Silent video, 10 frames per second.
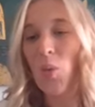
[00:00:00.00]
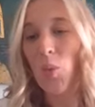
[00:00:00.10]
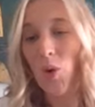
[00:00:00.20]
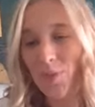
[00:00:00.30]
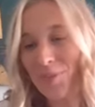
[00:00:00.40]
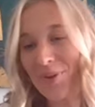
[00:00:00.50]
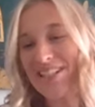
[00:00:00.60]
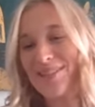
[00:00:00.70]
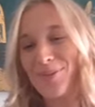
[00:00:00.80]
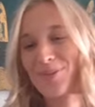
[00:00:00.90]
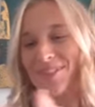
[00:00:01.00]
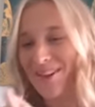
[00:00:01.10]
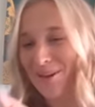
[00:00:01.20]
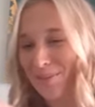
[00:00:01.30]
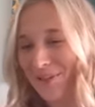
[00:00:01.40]
what principles
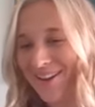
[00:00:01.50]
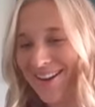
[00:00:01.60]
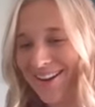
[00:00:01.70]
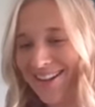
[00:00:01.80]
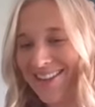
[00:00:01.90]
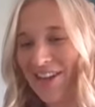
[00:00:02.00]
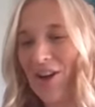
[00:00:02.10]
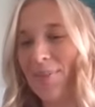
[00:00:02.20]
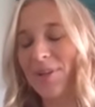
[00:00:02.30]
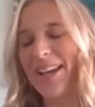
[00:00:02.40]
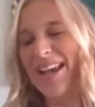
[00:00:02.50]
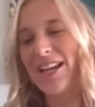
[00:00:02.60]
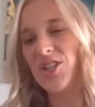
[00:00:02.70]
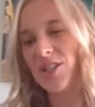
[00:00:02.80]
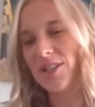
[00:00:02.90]
they're applying in their
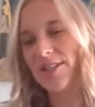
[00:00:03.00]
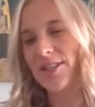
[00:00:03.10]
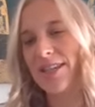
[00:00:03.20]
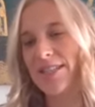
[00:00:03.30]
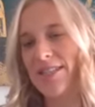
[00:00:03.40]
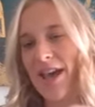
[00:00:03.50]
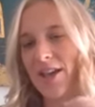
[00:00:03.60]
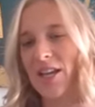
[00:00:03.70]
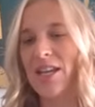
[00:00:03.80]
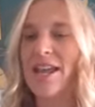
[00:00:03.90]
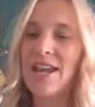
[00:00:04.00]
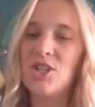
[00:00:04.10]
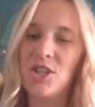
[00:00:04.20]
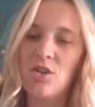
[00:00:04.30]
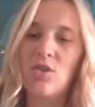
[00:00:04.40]
application. So there's that
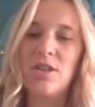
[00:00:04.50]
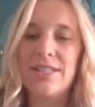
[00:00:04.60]
connection or